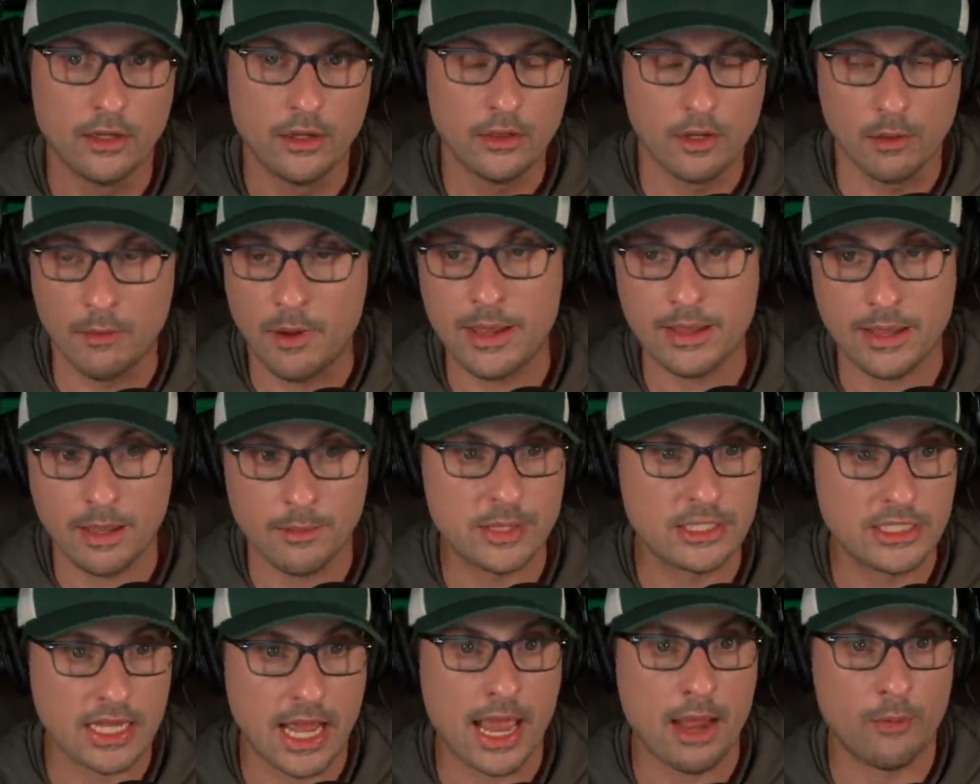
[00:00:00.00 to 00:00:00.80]
There might
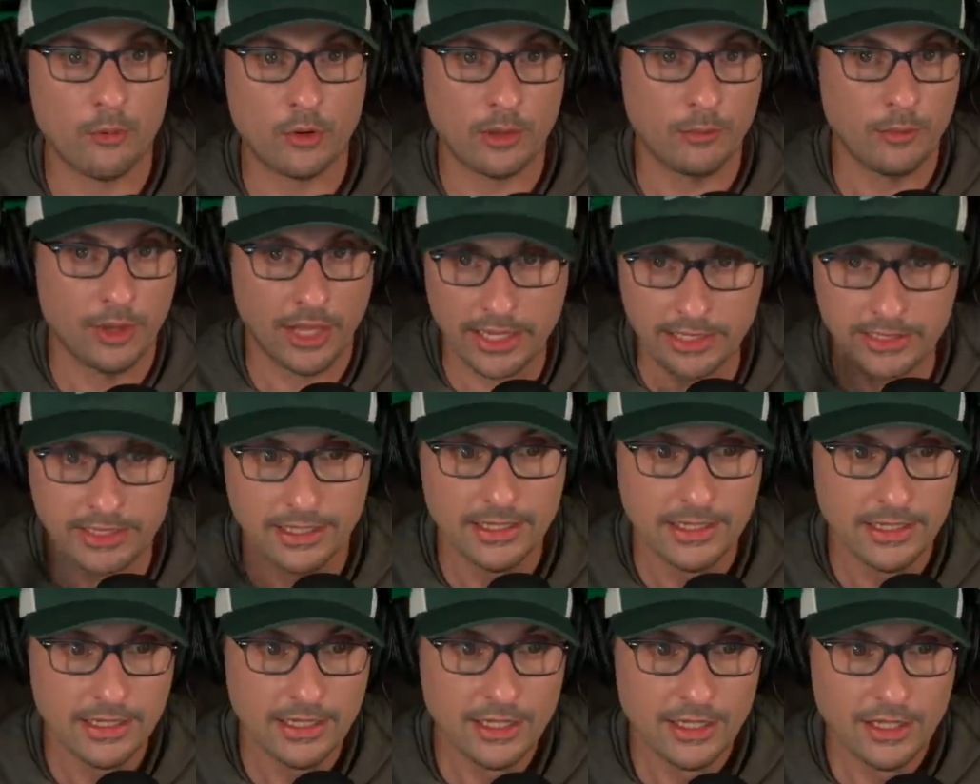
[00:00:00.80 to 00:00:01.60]
come a time when I'm like,
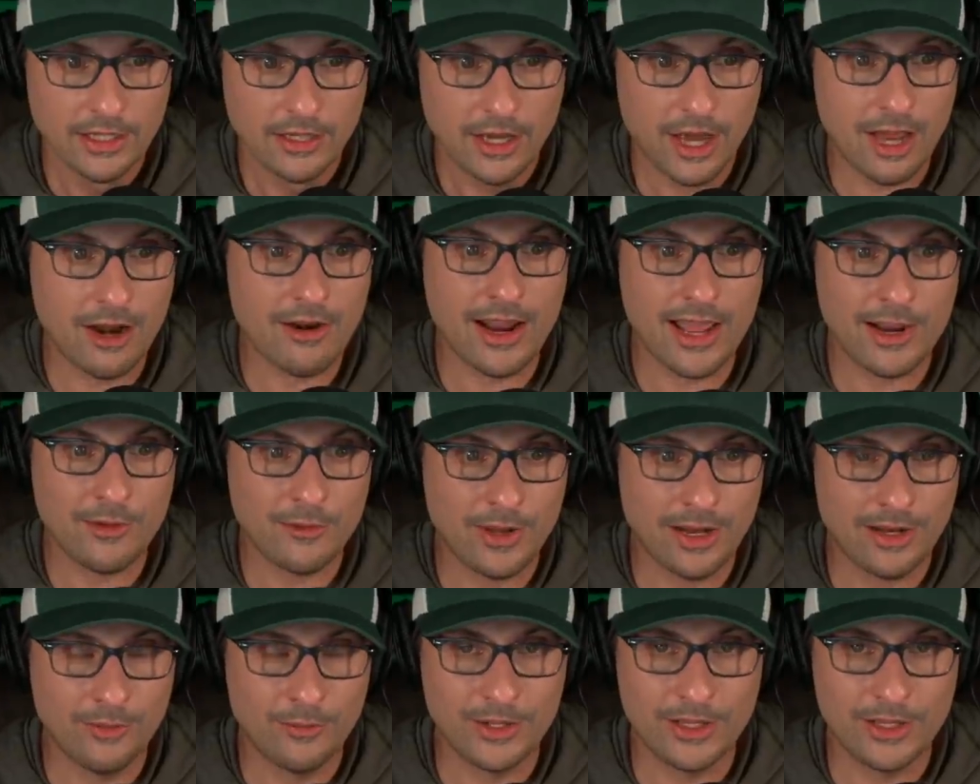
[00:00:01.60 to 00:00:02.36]
all right, well,